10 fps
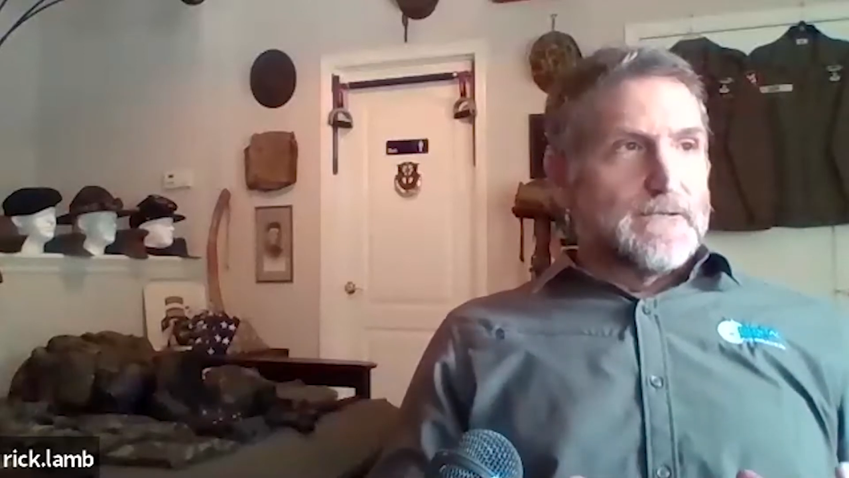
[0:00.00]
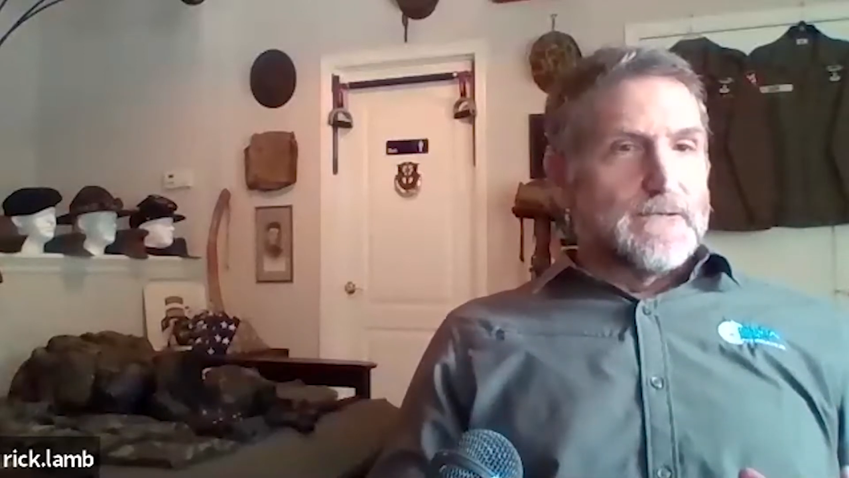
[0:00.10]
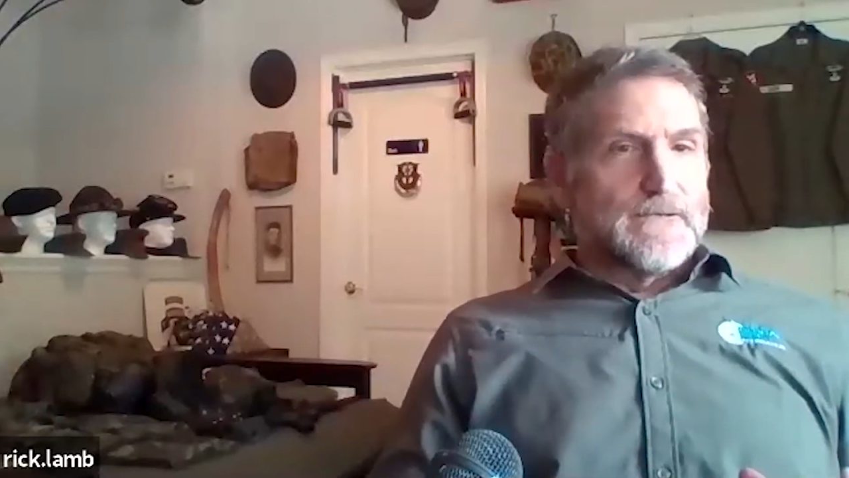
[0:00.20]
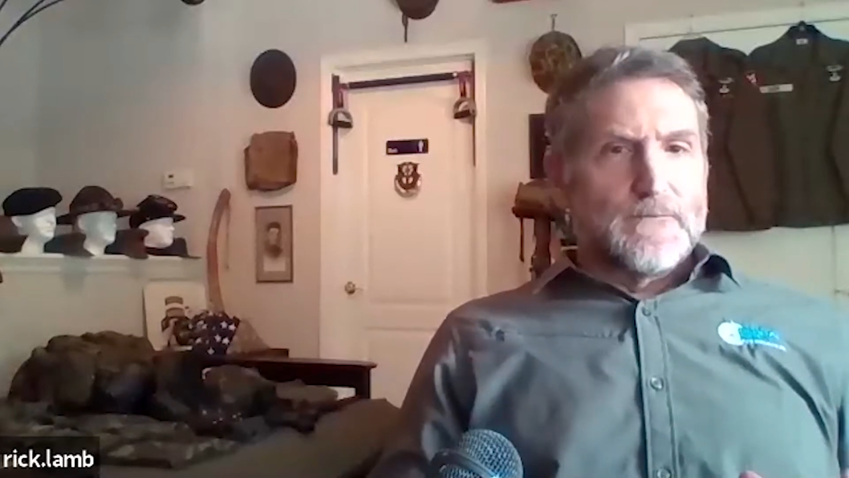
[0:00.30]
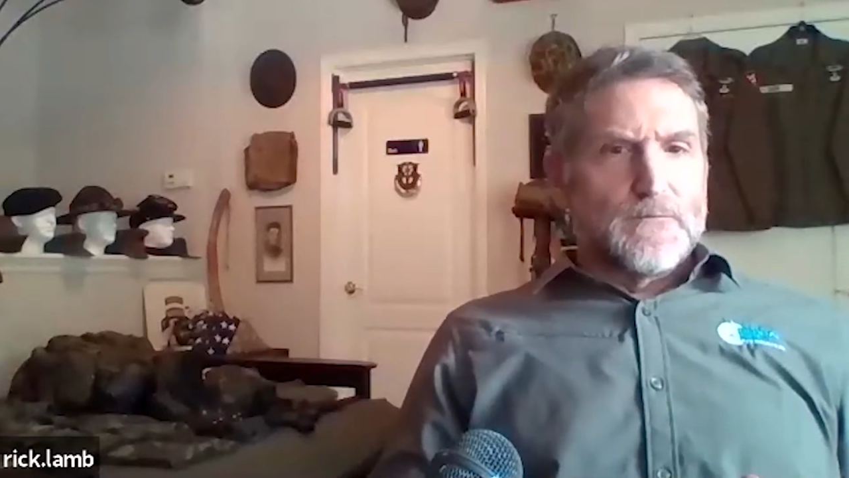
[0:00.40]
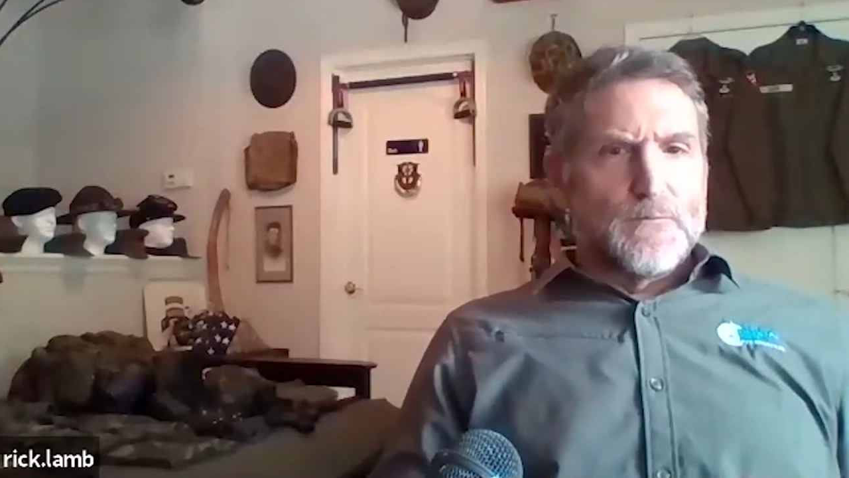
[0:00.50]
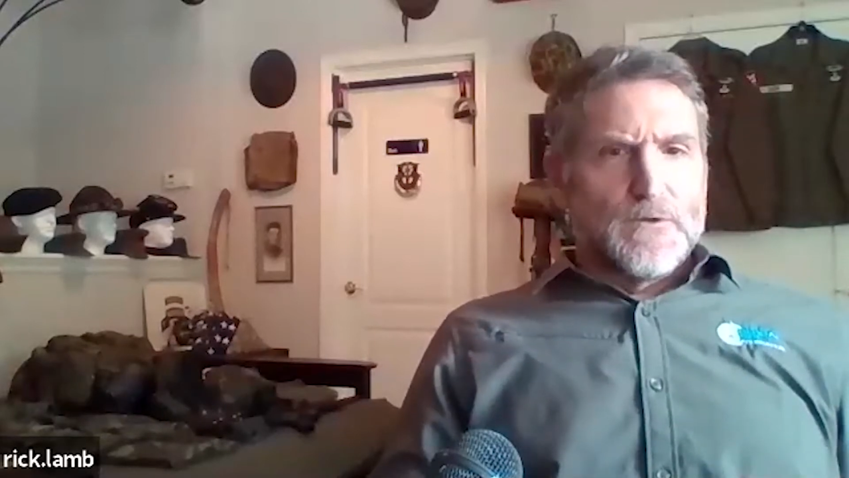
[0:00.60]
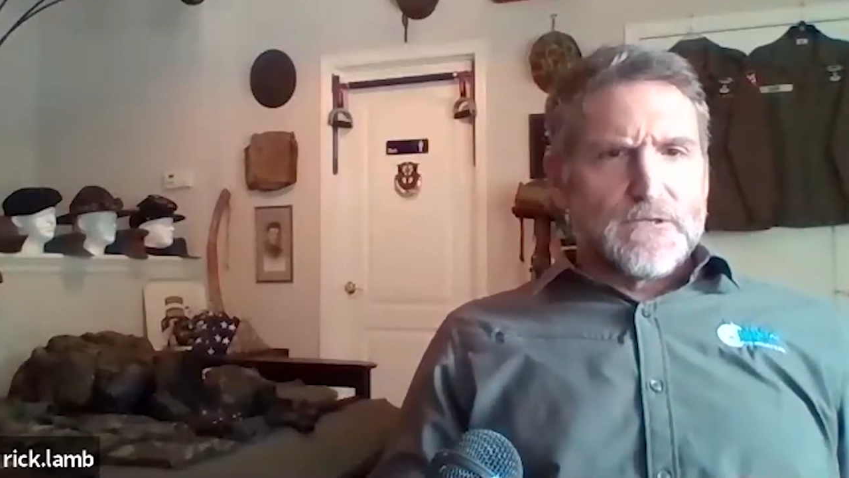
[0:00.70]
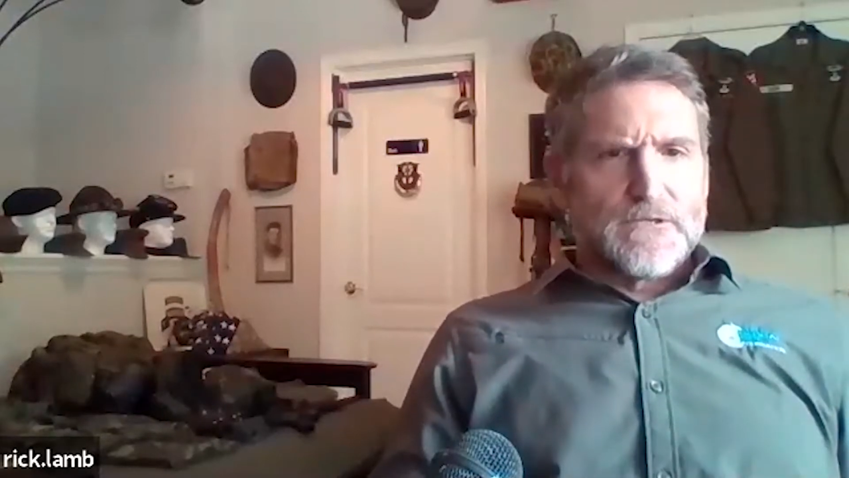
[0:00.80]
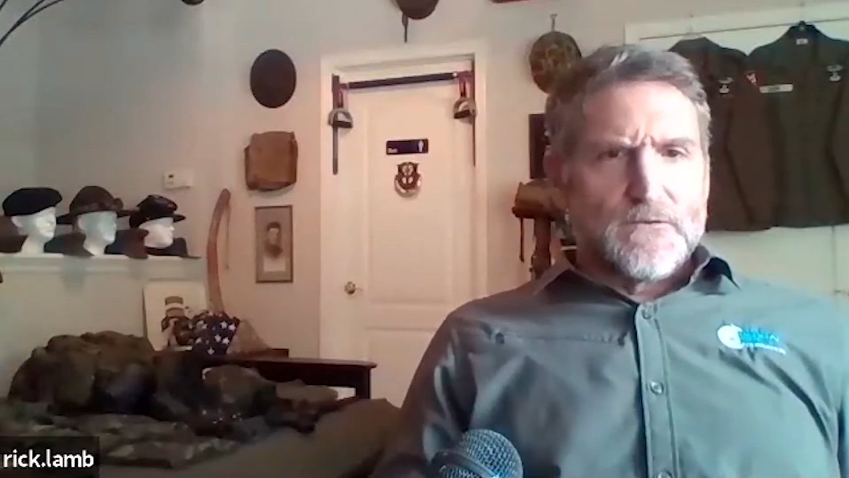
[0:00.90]
Uh, the
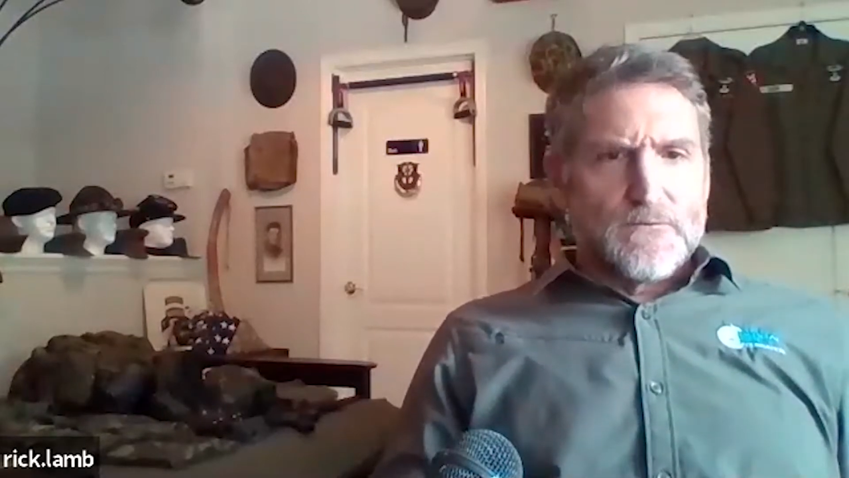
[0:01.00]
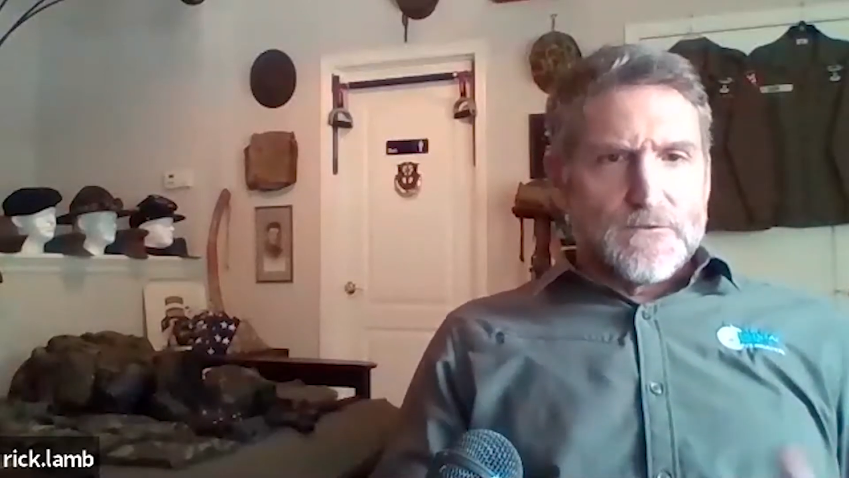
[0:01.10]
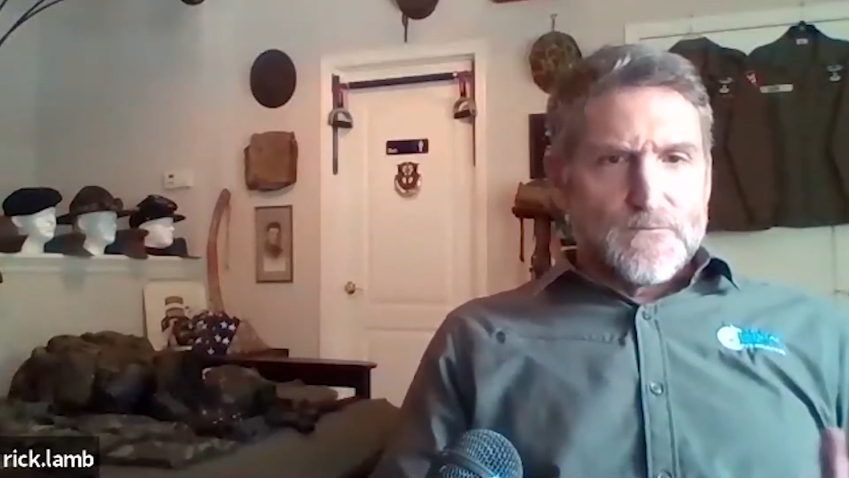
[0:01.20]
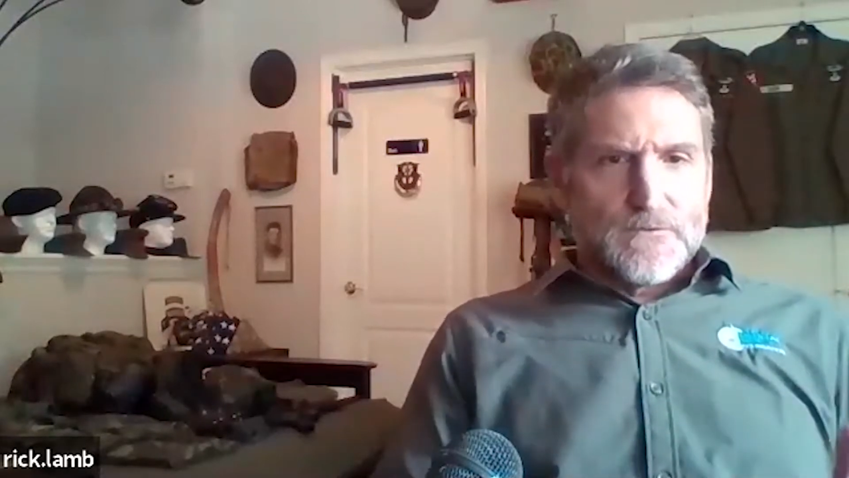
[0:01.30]
biggest thing was